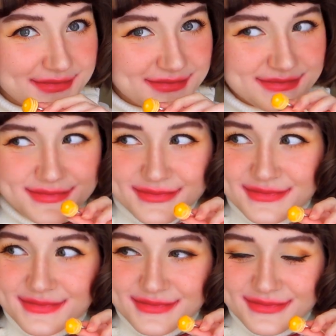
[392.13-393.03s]
Now I'm deciding
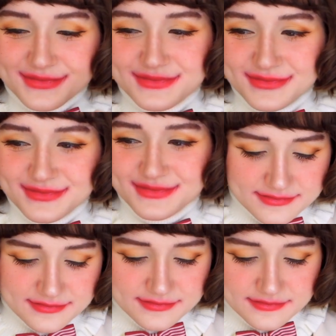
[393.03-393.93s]
which rings I want to
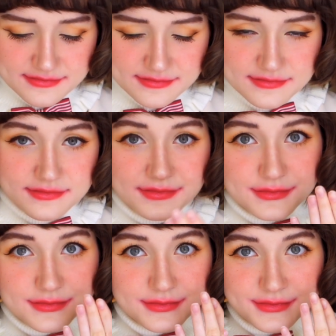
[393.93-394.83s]
wear
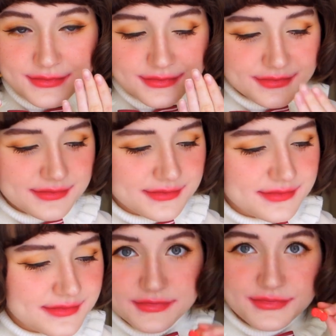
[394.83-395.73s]
and where I want to
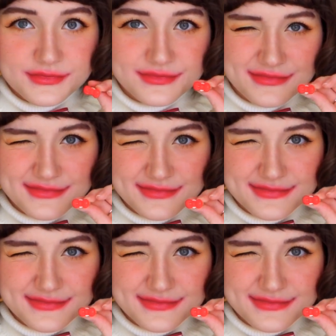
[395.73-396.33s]
wear them.